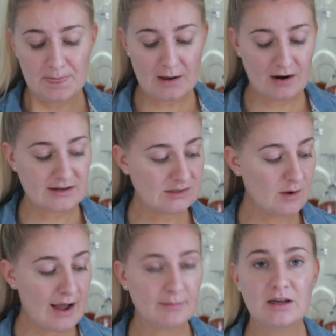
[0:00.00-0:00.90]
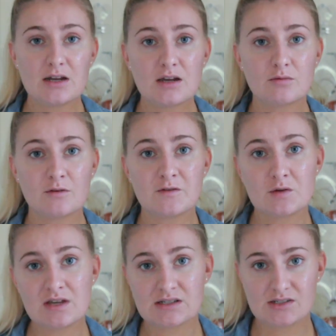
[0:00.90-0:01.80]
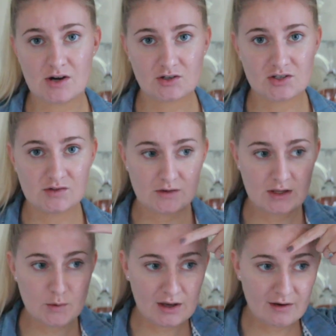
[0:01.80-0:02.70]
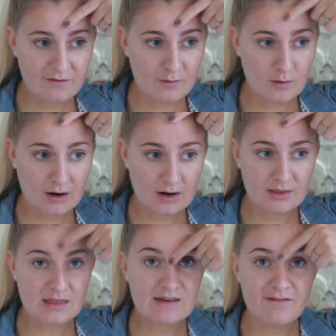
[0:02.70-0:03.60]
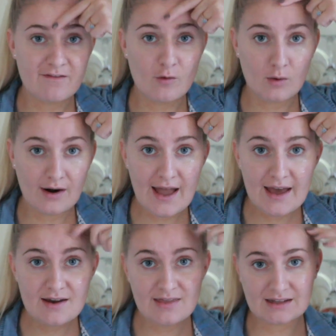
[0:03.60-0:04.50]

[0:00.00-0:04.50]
Alright, so I'm gonna review the instructions really quick for the forehead.